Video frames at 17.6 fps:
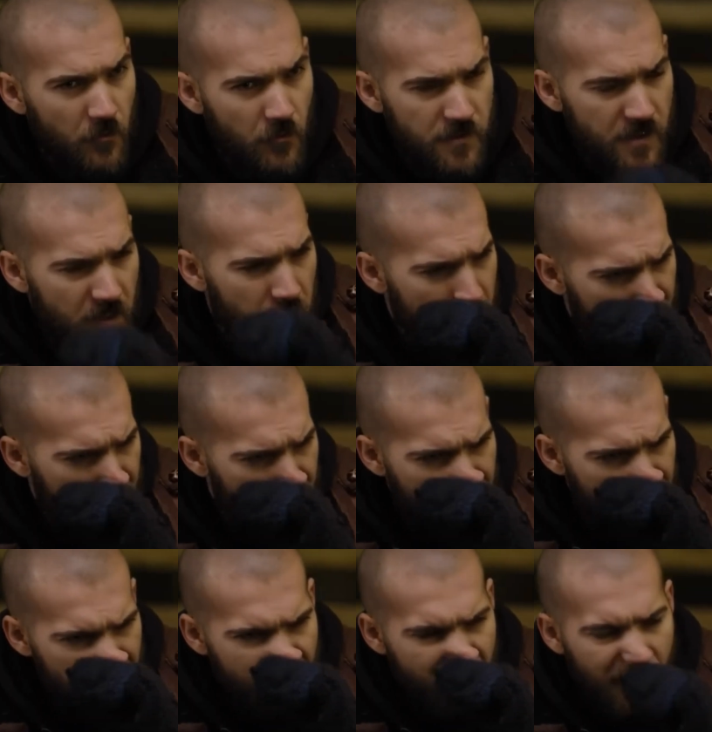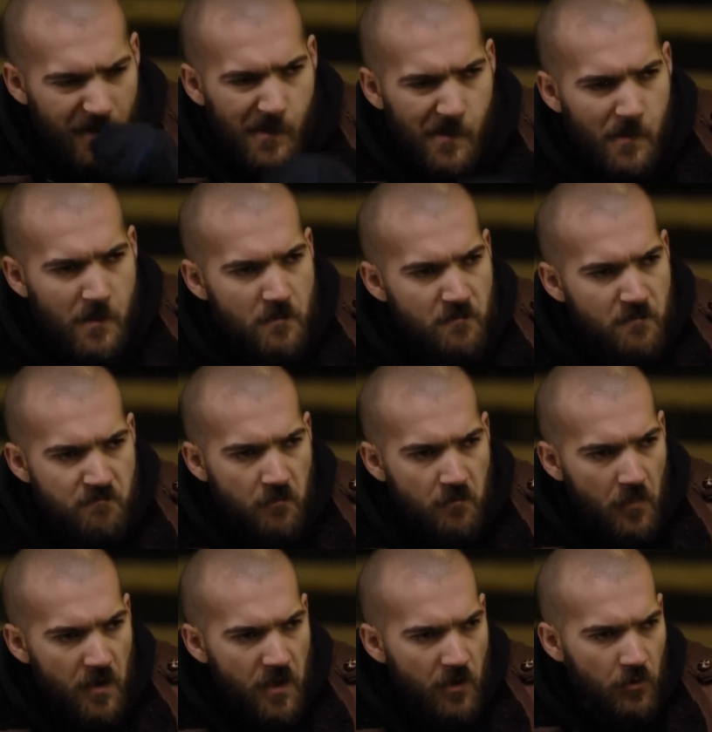He's eternal, but if you cut
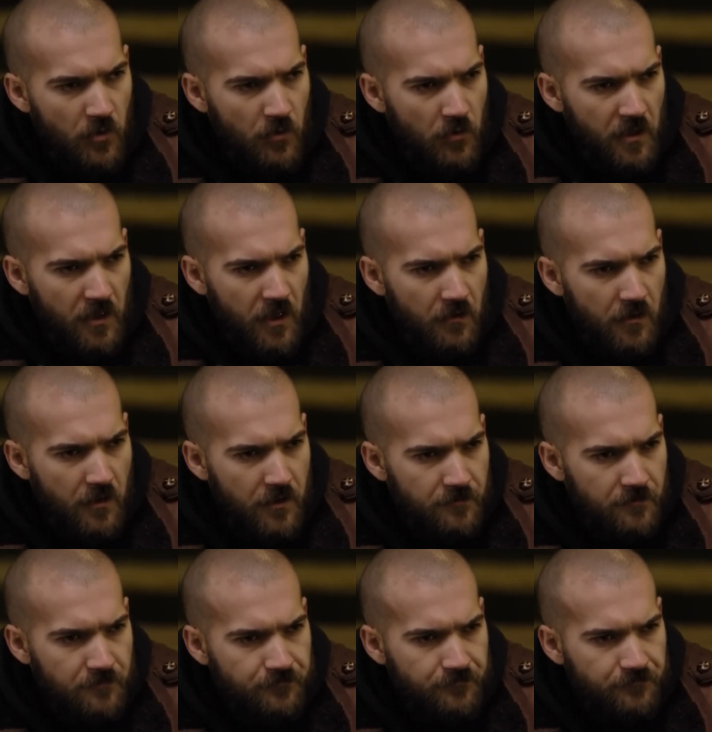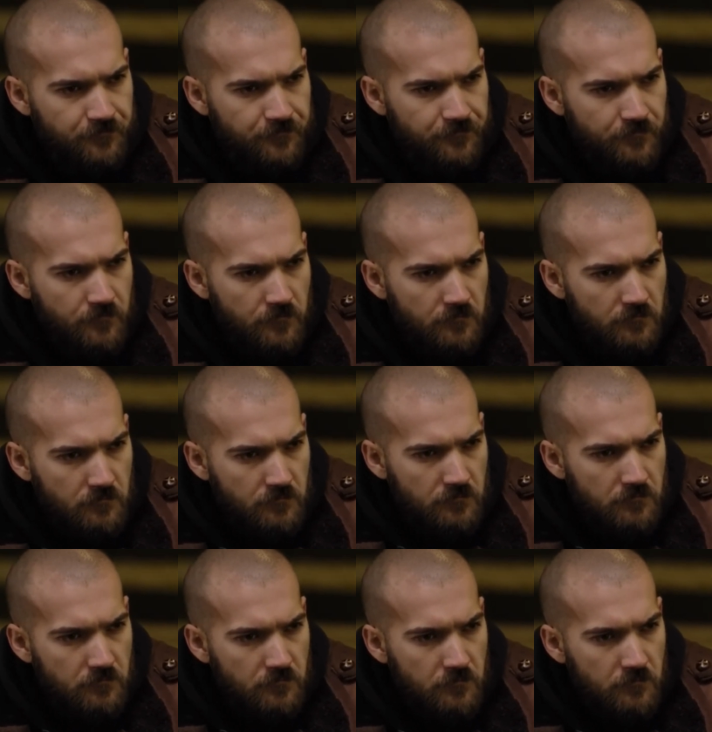off one of his fingers, he won't keep living with 4